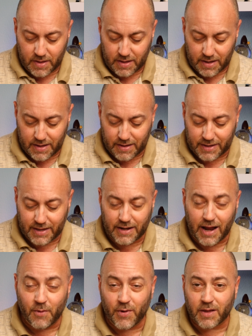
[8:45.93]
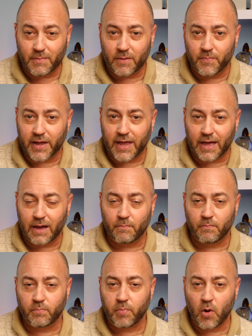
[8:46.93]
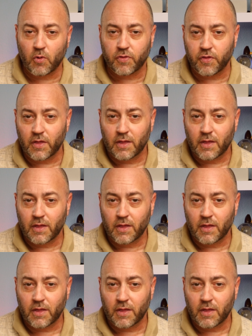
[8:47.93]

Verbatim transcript: Again, I recommend picking up both